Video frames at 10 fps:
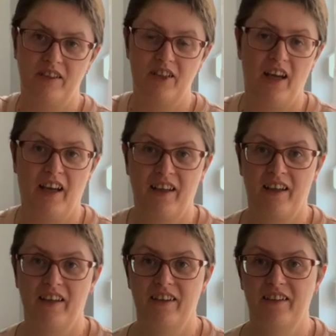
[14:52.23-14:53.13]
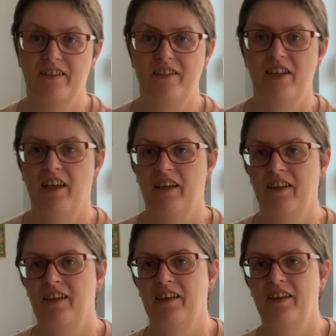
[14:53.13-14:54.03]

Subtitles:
check in the check